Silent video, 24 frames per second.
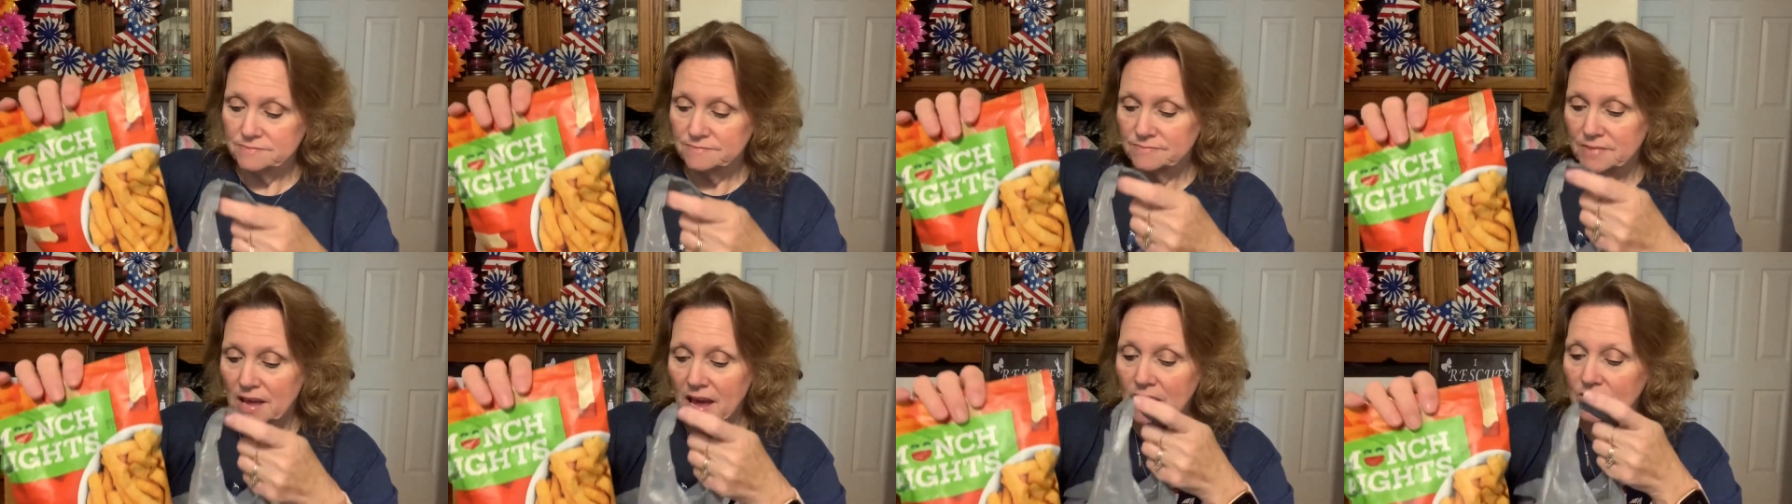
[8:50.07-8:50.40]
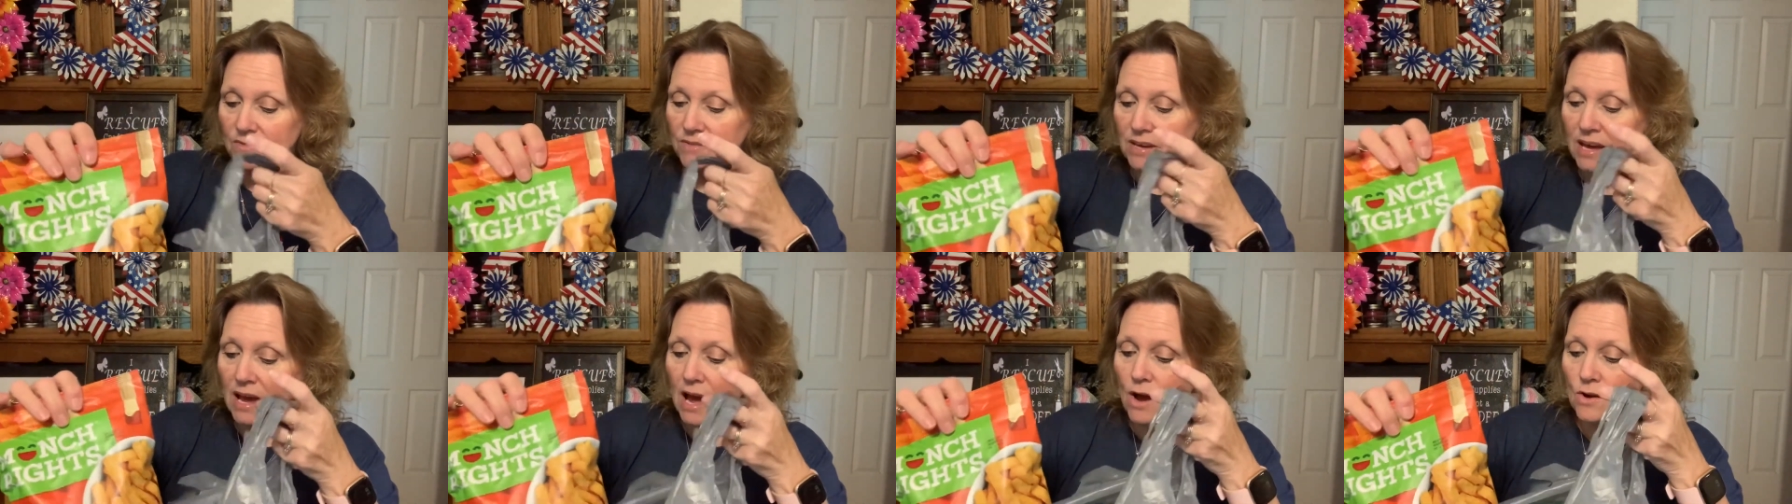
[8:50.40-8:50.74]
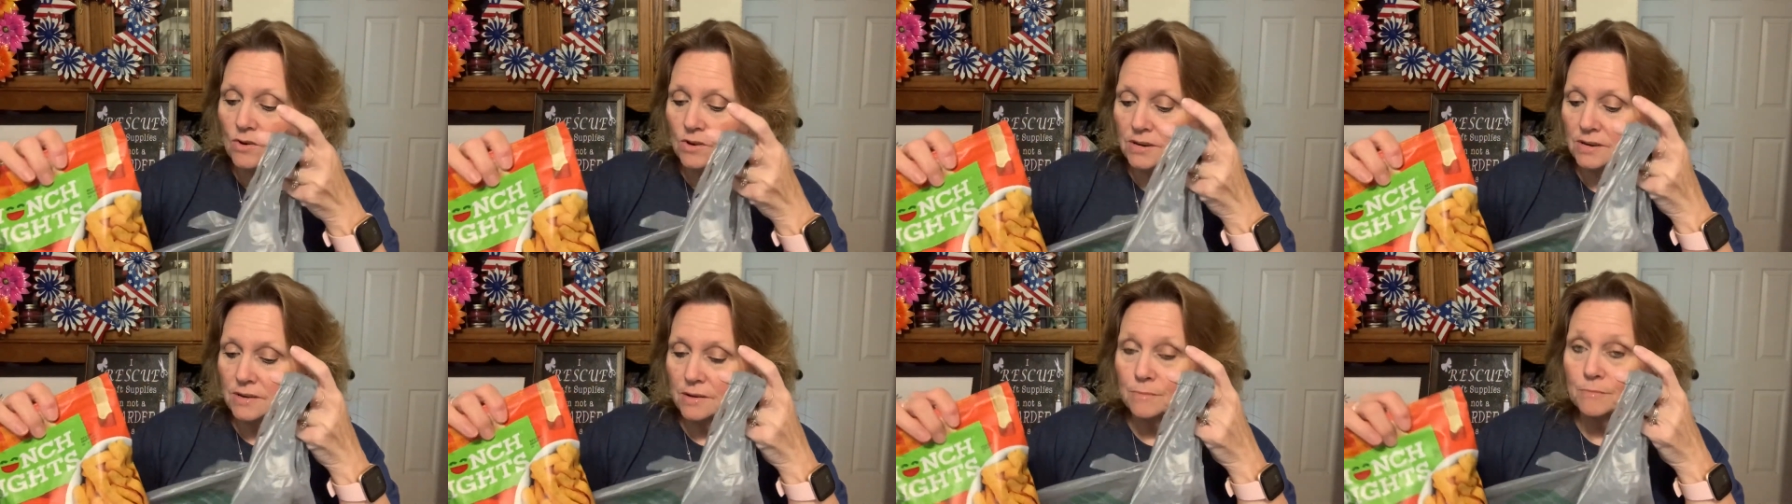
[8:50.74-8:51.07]
I haven't
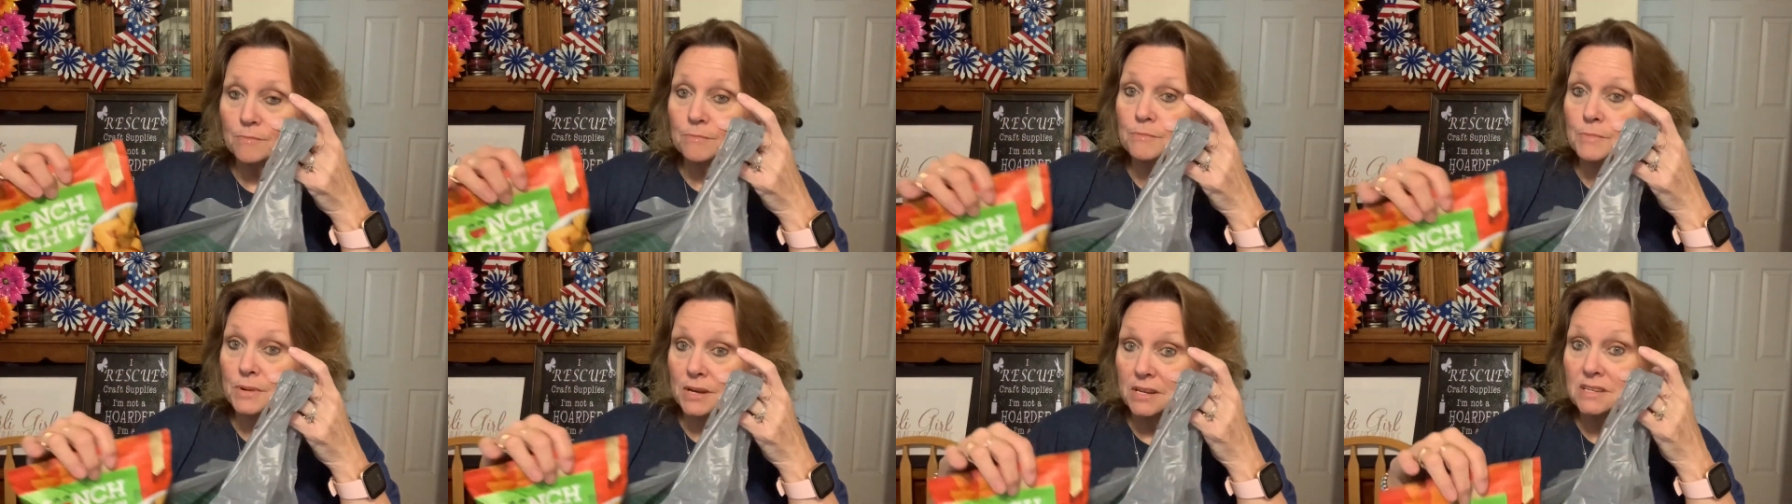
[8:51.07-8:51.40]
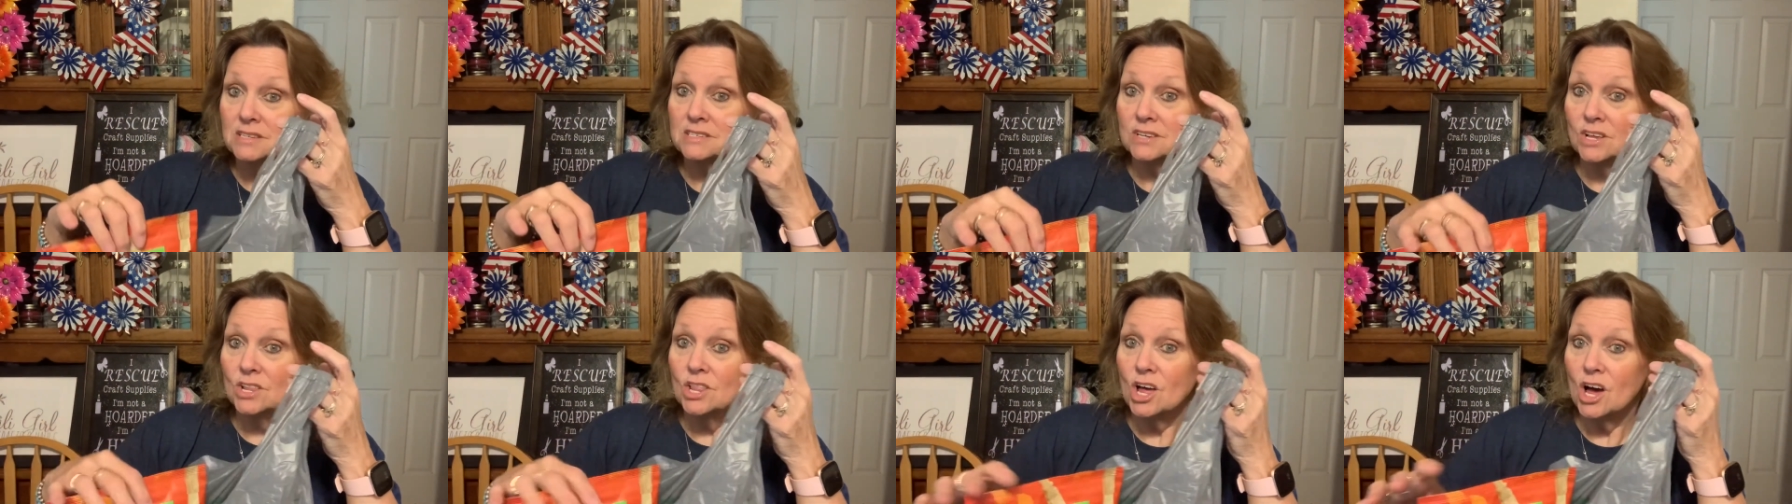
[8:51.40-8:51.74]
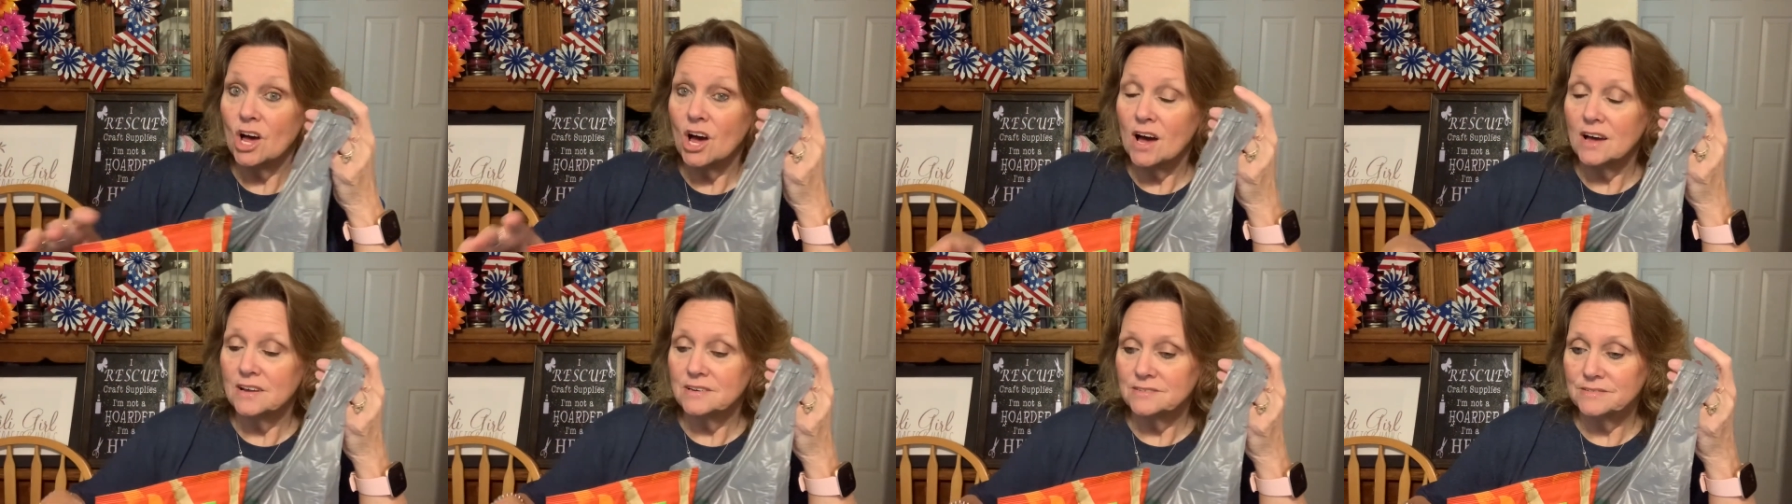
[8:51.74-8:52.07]
counted them, but it's a
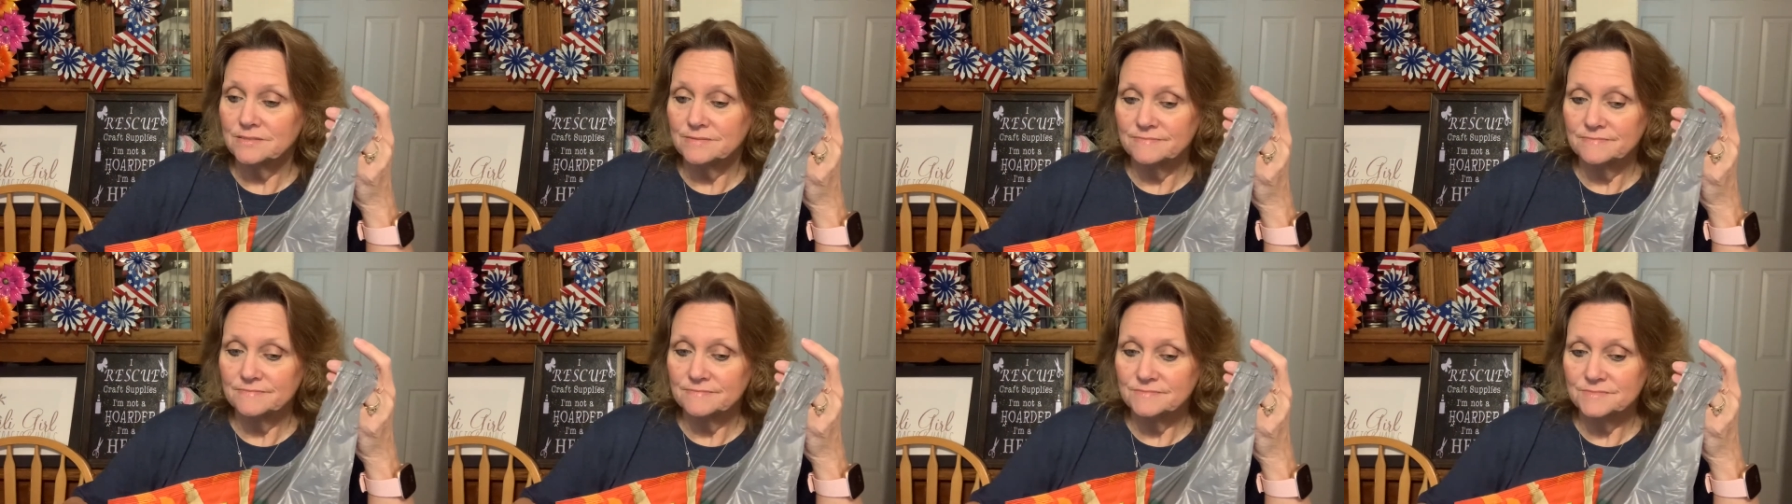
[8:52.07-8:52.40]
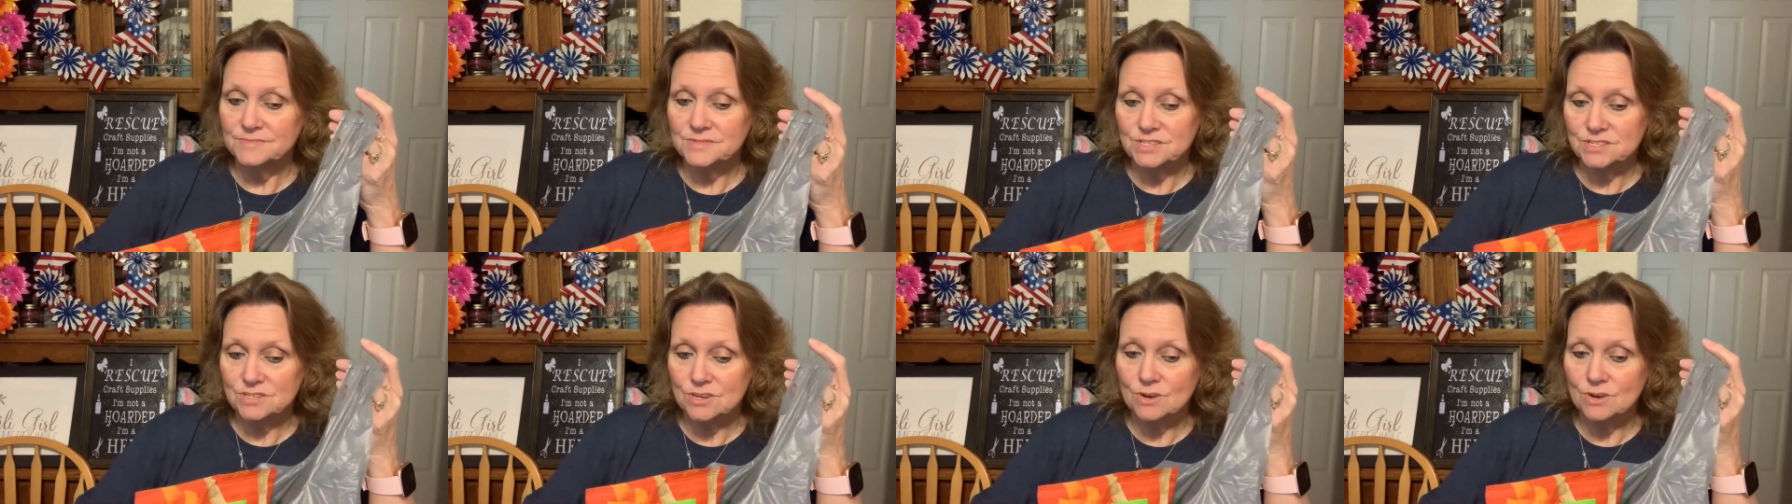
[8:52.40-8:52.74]
lot. So,